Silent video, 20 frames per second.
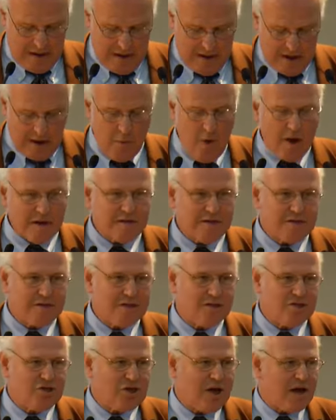And I want to
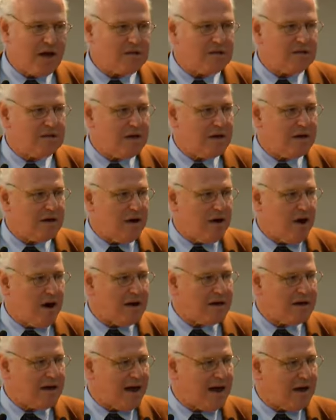suggest that
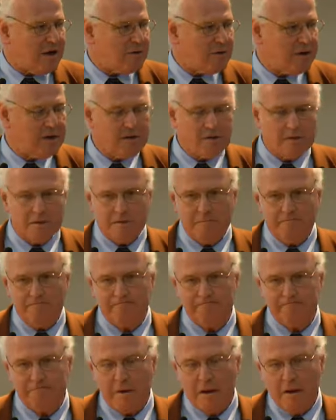art galleries,
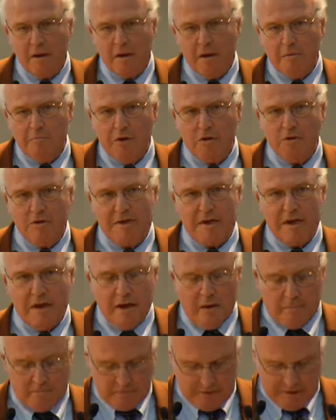
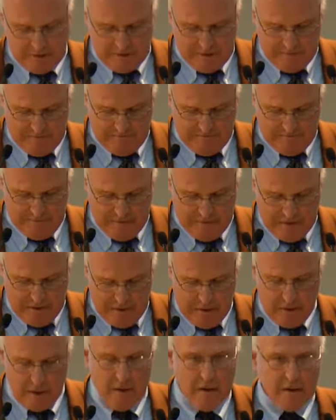museums,
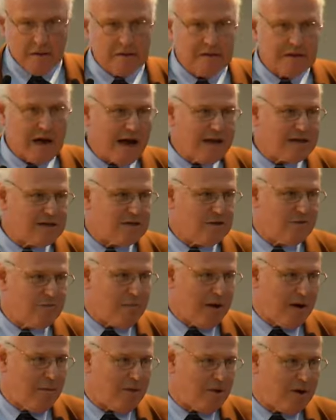sites
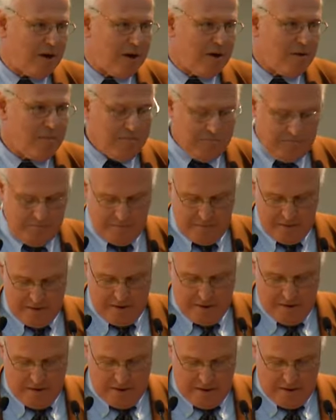of memory
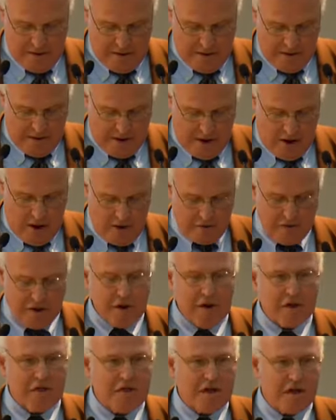are
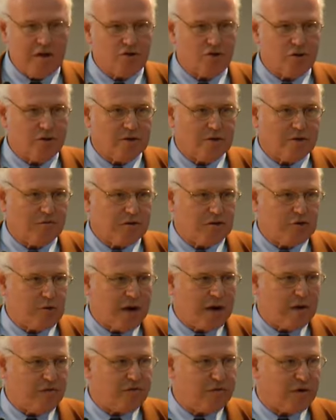the cathedrals of the
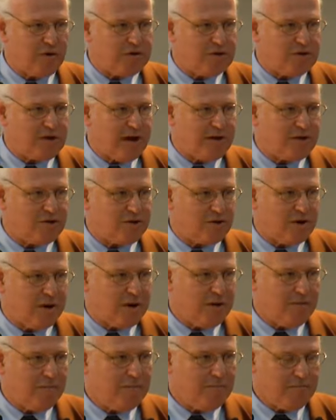21st
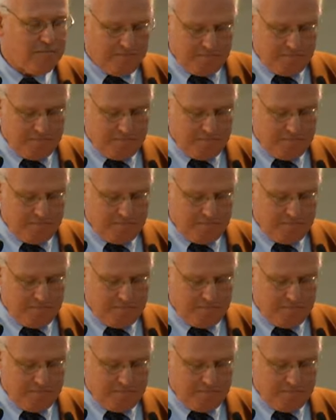century.